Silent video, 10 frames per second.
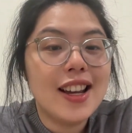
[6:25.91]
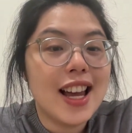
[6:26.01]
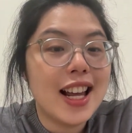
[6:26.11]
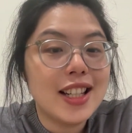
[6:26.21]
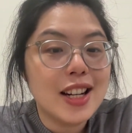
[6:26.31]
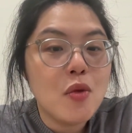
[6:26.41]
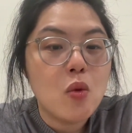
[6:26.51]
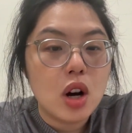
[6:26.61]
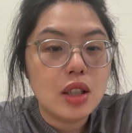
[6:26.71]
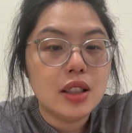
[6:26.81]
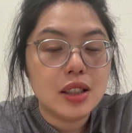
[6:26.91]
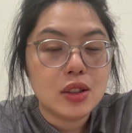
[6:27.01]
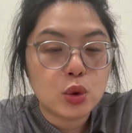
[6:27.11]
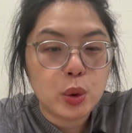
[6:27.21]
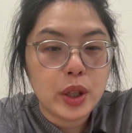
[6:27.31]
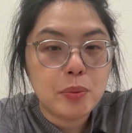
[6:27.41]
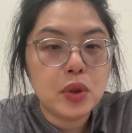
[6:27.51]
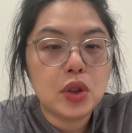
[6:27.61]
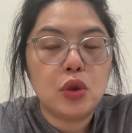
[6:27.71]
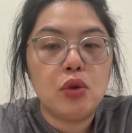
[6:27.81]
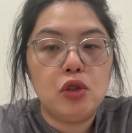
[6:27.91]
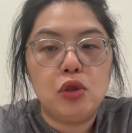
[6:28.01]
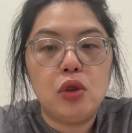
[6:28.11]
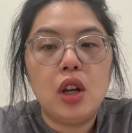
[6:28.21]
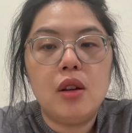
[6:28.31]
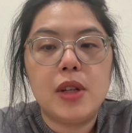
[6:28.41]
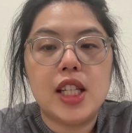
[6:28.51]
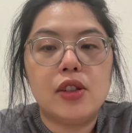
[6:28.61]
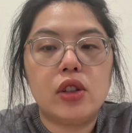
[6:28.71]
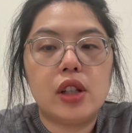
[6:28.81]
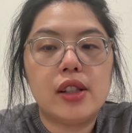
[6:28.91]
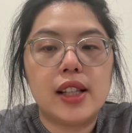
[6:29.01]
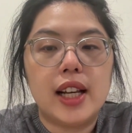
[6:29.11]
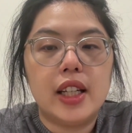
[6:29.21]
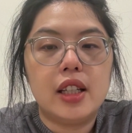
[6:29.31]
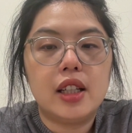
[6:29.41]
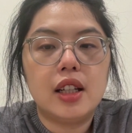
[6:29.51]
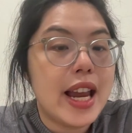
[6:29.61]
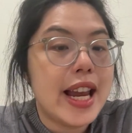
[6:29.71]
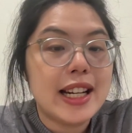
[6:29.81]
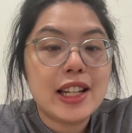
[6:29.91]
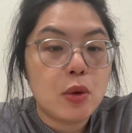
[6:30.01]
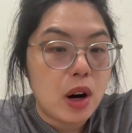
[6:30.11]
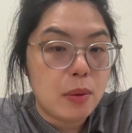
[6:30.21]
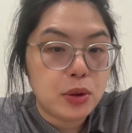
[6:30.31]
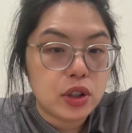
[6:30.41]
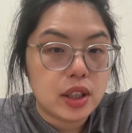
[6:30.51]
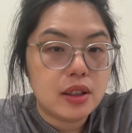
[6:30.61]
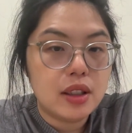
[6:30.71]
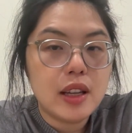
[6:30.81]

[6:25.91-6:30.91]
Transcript: And I didn't want this trip to be just like an interruption.